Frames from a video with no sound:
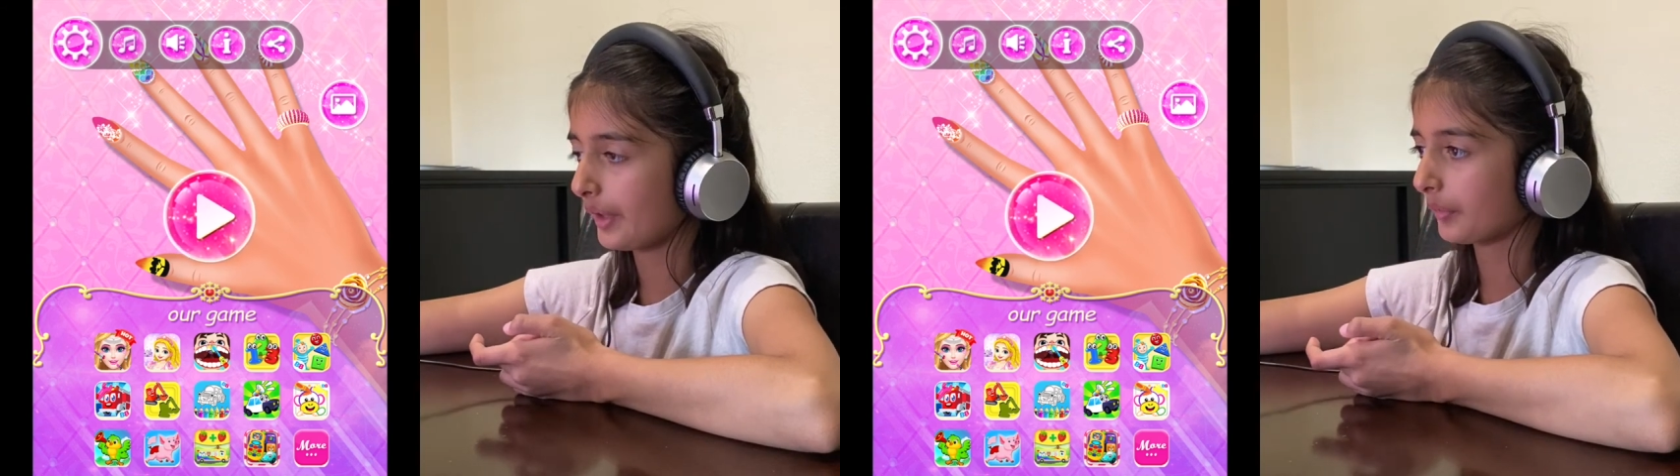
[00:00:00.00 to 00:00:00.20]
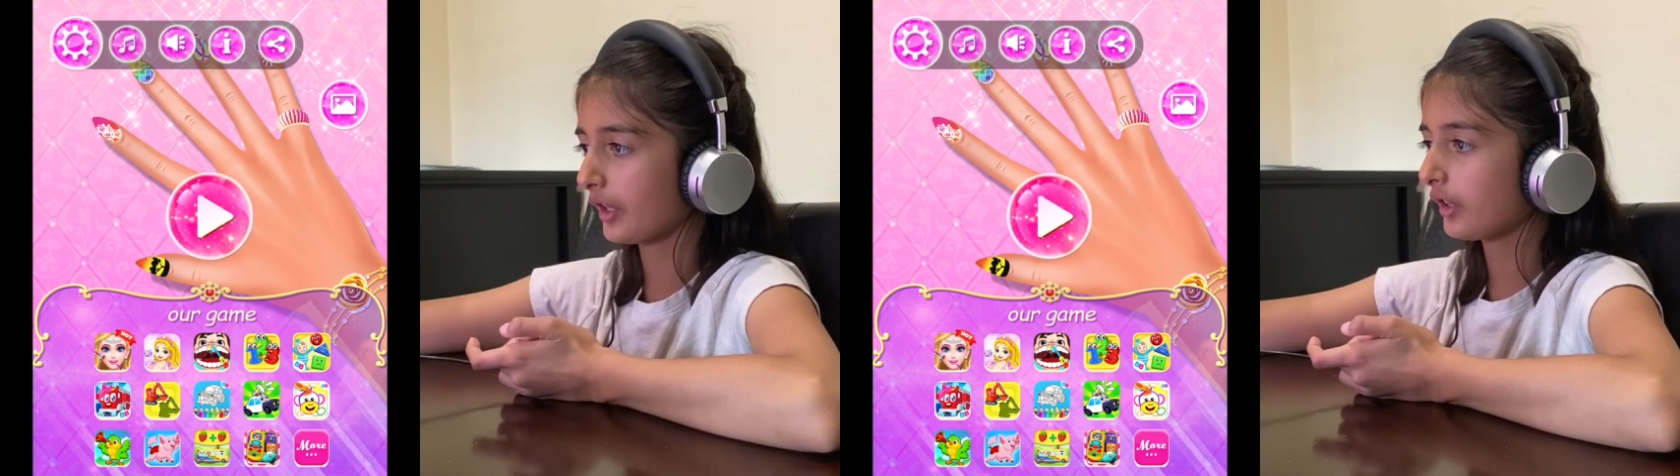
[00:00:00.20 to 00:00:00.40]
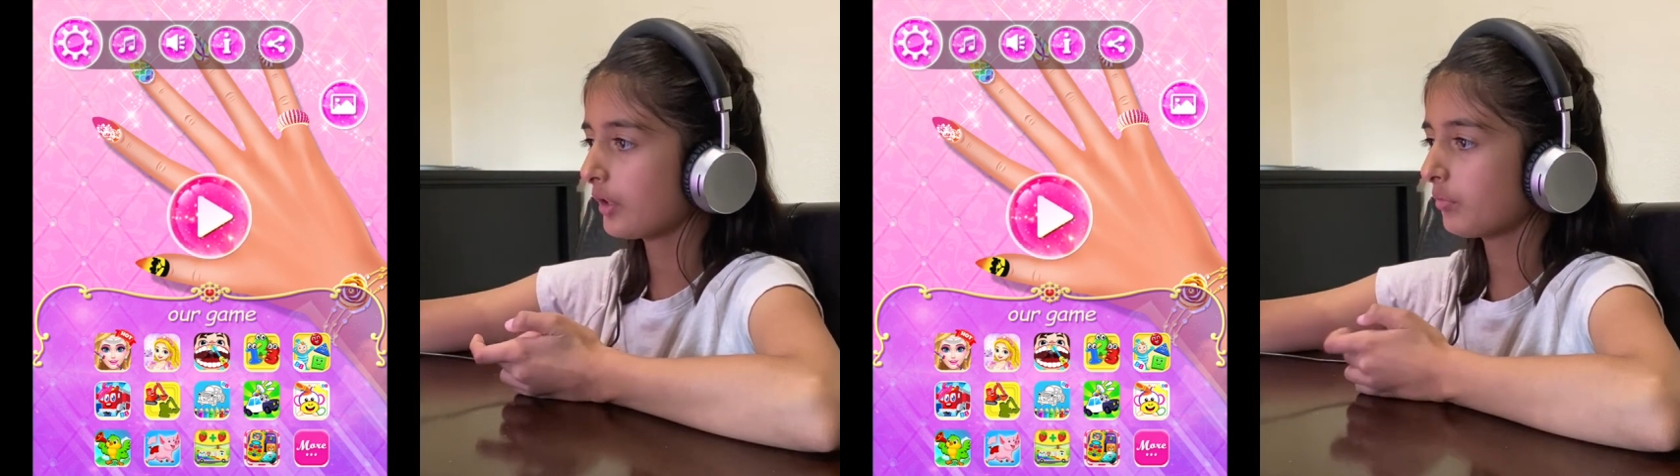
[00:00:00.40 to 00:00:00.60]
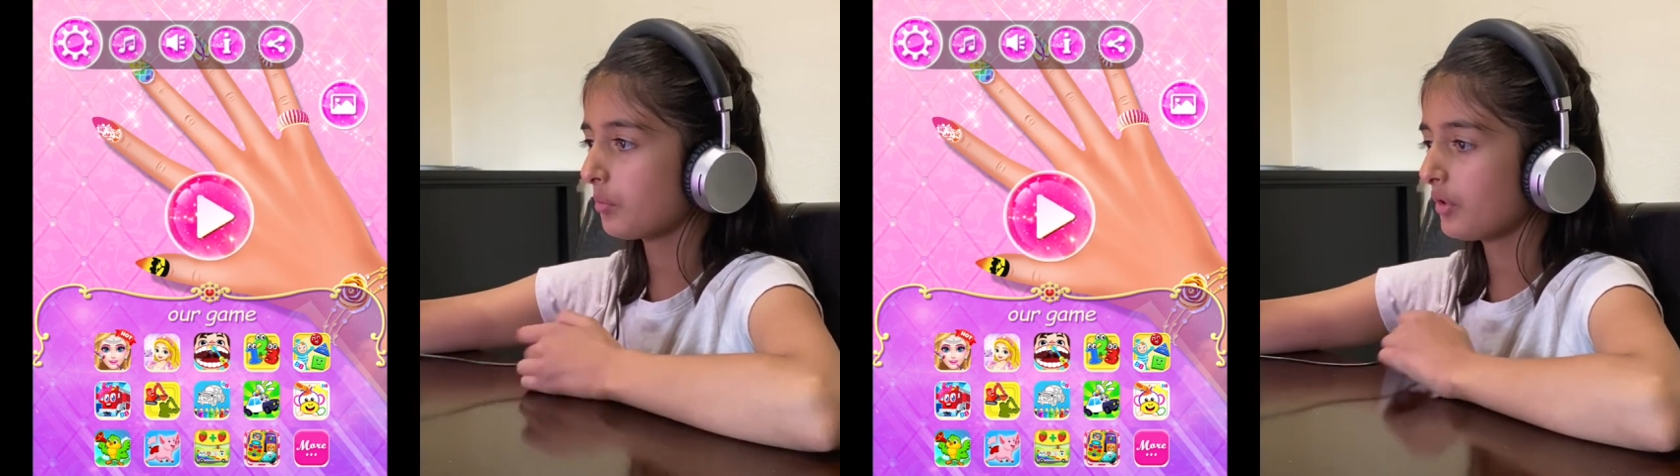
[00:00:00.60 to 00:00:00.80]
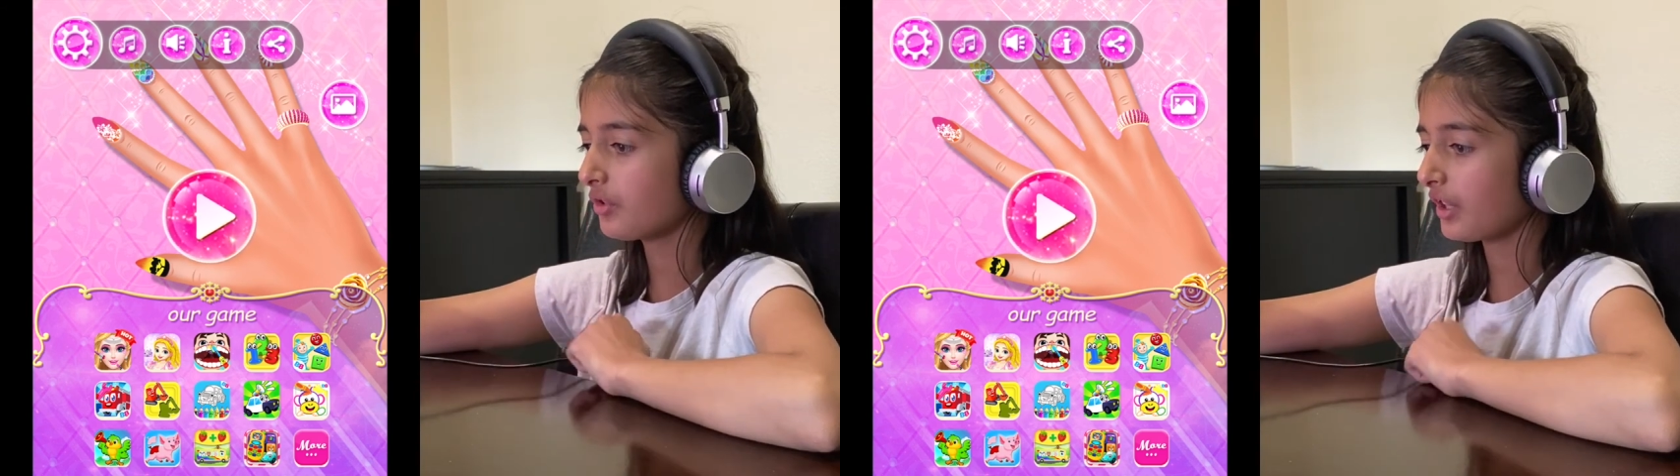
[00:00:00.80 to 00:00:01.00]
but I'm gonna keep
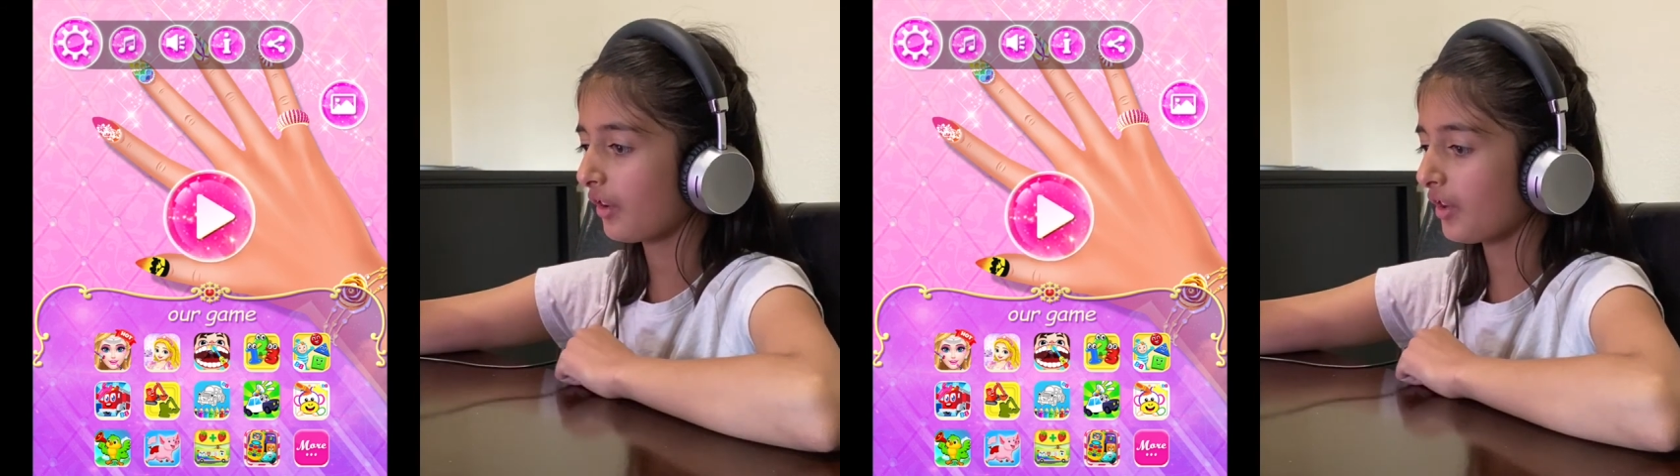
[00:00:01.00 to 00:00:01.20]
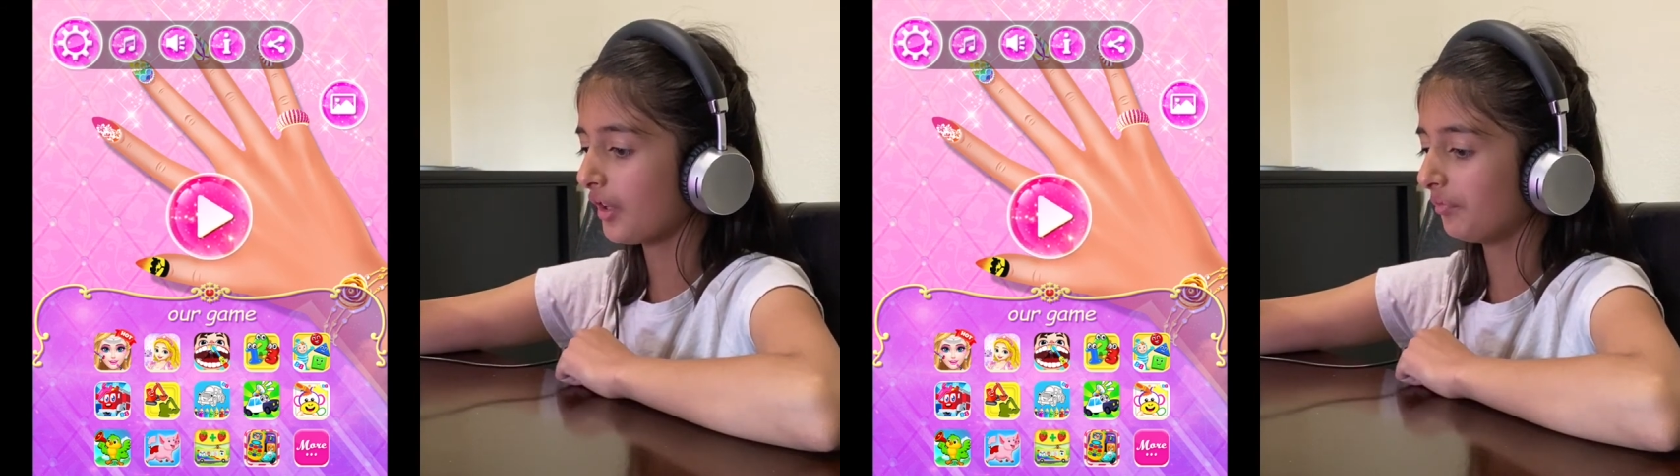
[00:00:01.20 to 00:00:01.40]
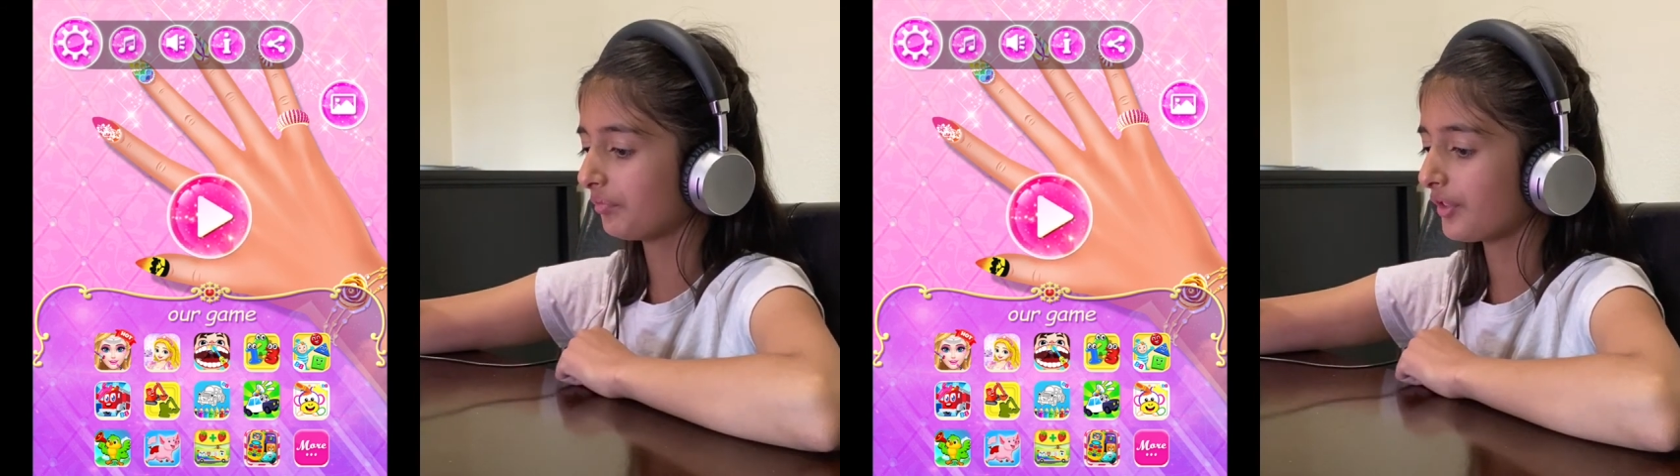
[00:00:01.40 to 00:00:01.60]
the music on.